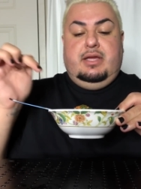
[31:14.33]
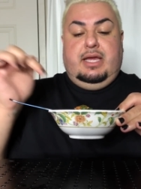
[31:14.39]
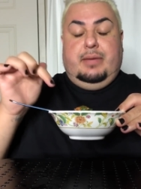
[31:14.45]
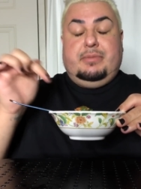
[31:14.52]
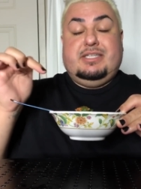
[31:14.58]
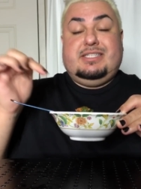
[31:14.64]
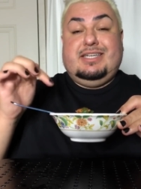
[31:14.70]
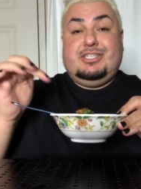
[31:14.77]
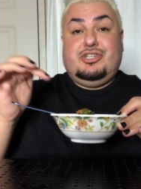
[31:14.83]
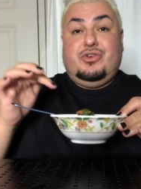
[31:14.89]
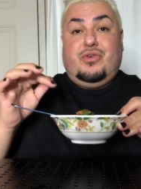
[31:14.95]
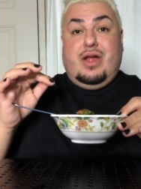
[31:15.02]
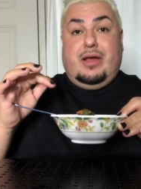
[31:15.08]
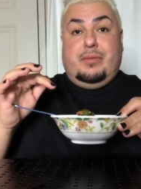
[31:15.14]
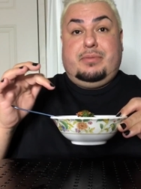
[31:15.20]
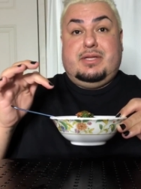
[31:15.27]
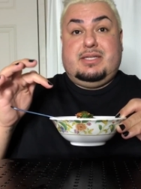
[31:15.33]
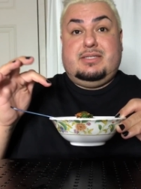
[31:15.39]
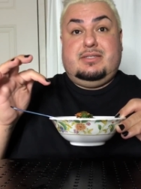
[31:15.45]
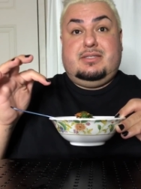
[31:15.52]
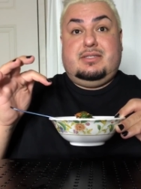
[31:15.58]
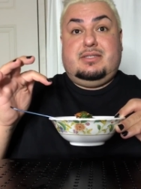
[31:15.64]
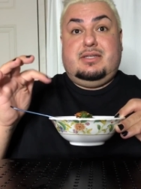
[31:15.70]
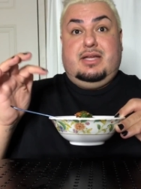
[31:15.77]
imitation crab
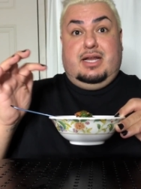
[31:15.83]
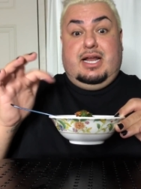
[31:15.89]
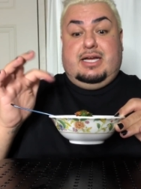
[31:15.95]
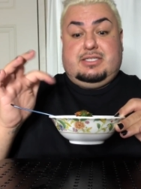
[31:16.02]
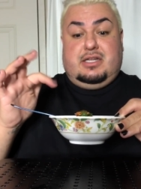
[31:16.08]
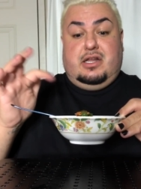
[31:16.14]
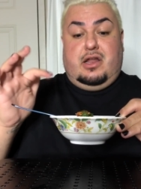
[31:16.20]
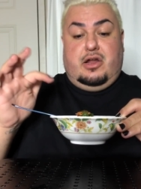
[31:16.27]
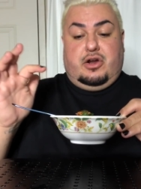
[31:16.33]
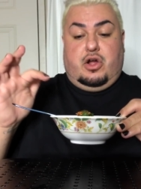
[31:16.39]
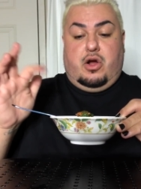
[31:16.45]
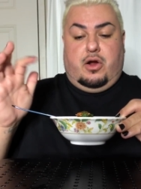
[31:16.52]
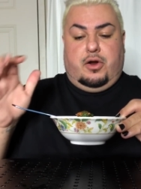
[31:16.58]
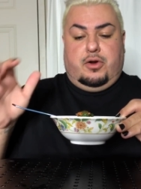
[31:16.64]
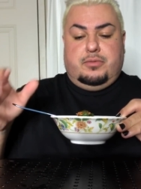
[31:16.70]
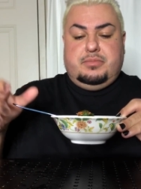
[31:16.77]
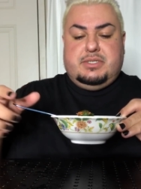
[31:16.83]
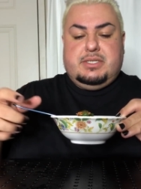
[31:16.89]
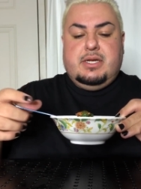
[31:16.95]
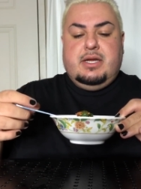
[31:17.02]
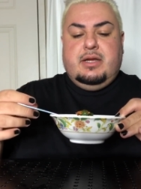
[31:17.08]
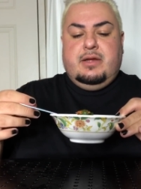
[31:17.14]
is, it has a lot of carbs.